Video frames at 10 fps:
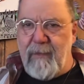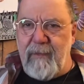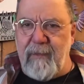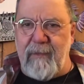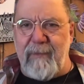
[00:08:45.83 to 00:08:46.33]

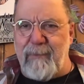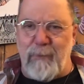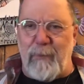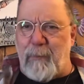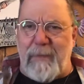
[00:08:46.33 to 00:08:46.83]
a
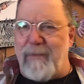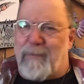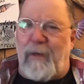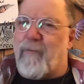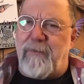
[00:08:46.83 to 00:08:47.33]
European
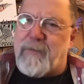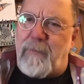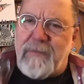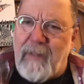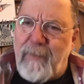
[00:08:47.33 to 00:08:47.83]
car for some
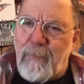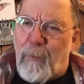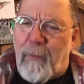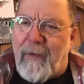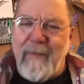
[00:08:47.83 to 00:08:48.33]
reason. I don't know
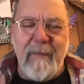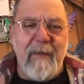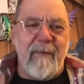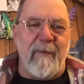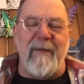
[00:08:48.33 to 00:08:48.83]
why,
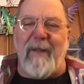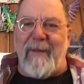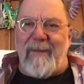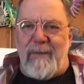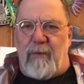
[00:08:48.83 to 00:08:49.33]
right?
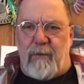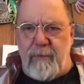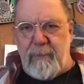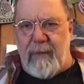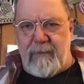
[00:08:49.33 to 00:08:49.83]
And, you know,
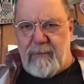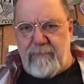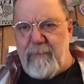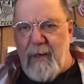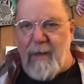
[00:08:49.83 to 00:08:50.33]
he'd be like, you know,
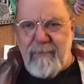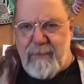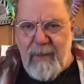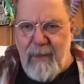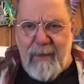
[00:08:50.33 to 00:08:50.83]
ah,
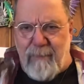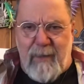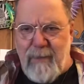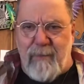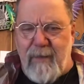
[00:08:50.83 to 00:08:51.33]
get out of
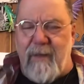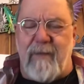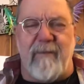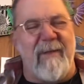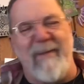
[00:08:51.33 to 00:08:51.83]
my
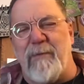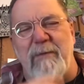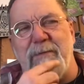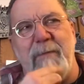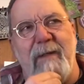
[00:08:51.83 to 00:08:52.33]
way! No, he
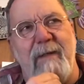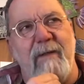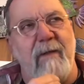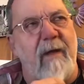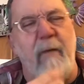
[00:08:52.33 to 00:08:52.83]
wouldn't be like
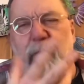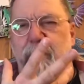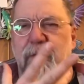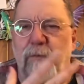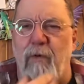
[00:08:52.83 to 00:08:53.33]
that. A hippo
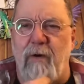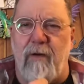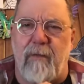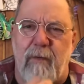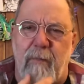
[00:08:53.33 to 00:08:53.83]
would be
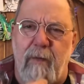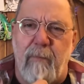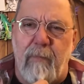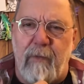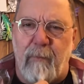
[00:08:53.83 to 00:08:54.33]
more
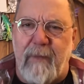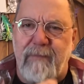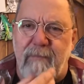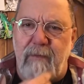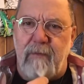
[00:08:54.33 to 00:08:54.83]
uh,
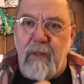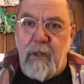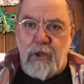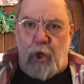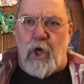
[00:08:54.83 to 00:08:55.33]
aggressive, you know,
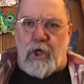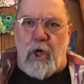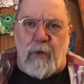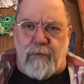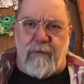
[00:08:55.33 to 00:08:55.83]
get
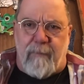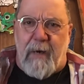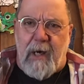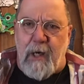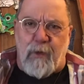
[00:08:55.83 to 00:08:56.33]
out of
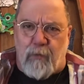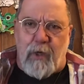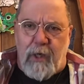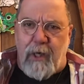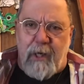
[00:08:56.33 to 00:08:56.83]
my
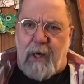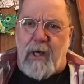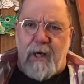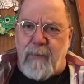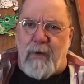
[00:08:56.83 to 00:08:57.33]
way,
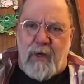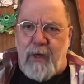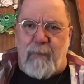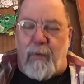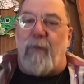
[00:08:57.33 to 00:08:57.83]
I'm a
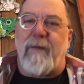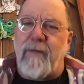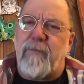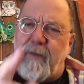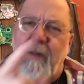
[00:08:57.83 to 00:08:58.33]
hippo.
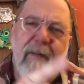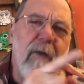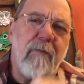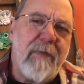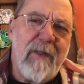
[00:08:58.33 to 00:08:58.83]
That, be,
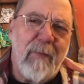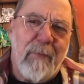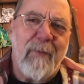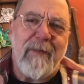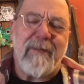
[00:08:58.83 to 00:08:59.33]
that would be a
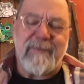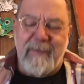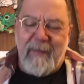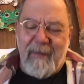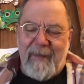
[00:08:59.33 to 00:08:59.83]
hippo, yes.
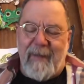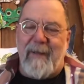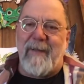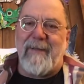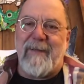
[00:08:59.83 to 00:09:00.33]

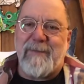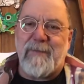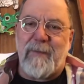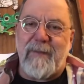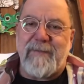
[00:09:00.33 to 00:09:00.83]
And uh,
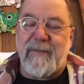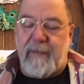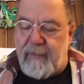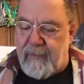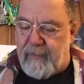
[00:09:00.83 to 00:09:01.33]
so, like I
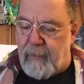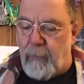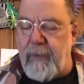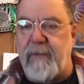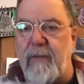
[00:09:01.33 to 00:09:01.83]
said, uh,
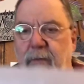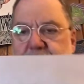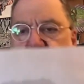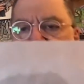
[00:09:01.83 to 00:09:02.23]
what I did was I